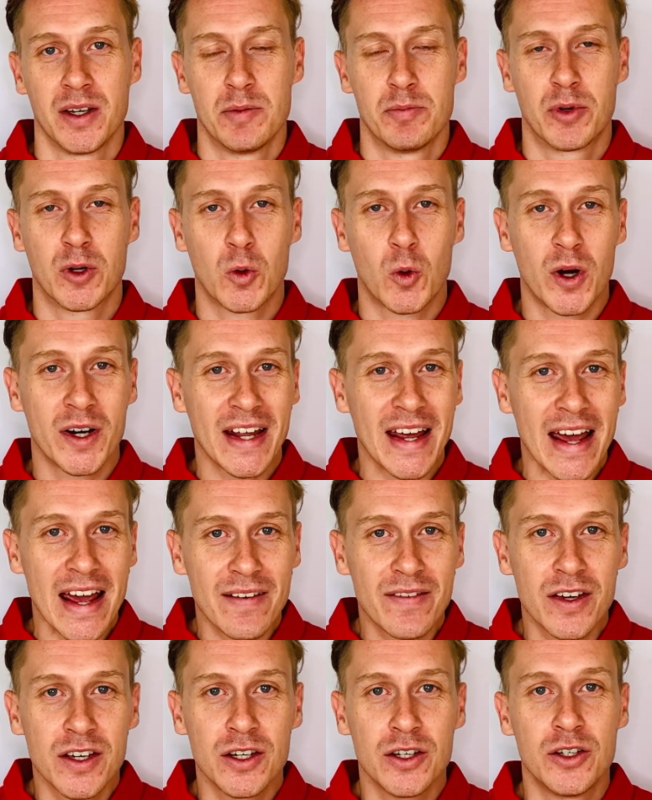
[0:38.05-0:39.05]
But
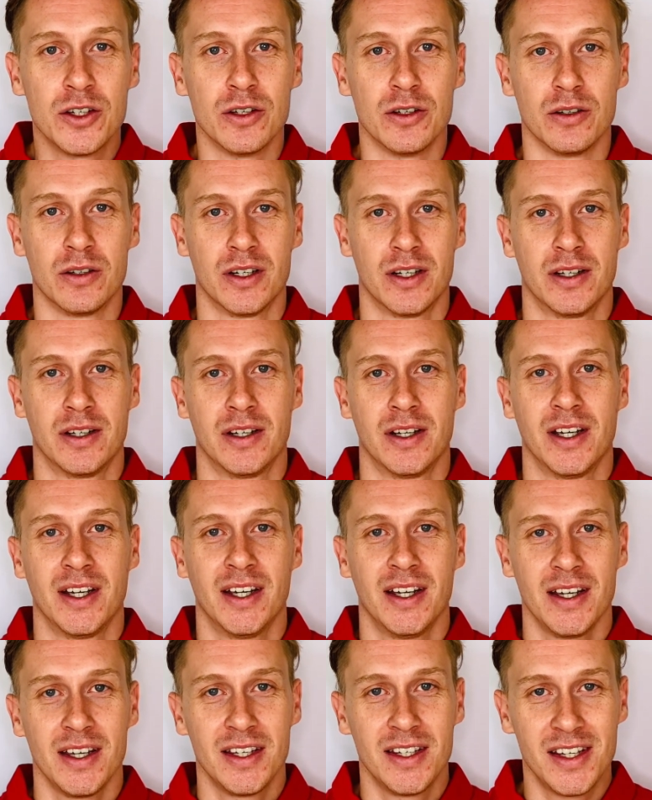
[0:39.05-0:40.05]
whatever you do,
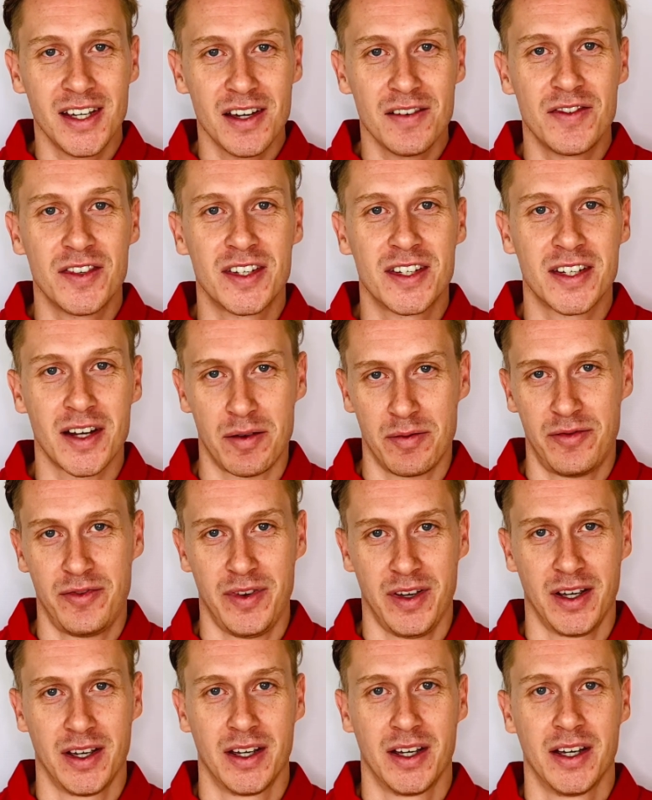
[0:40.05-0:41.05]
give
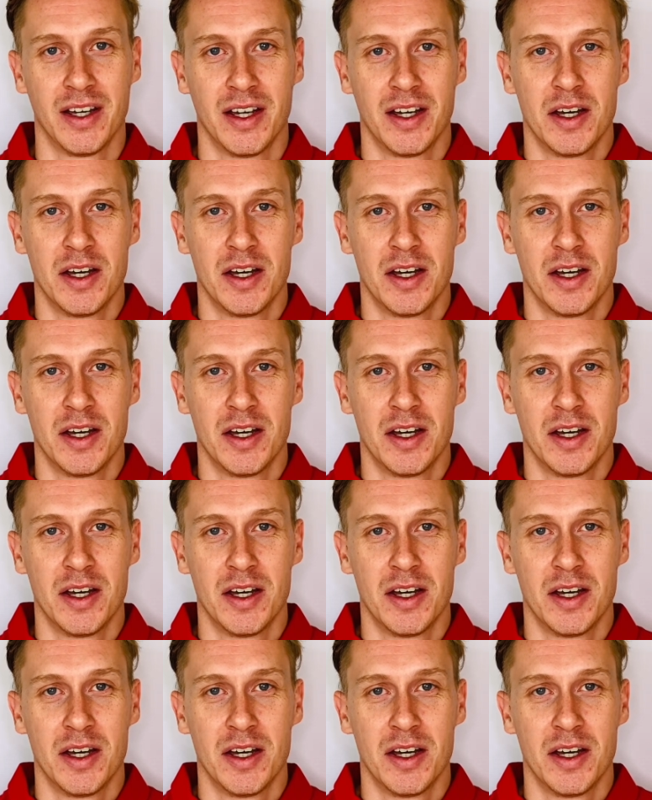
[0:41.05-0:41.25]
something,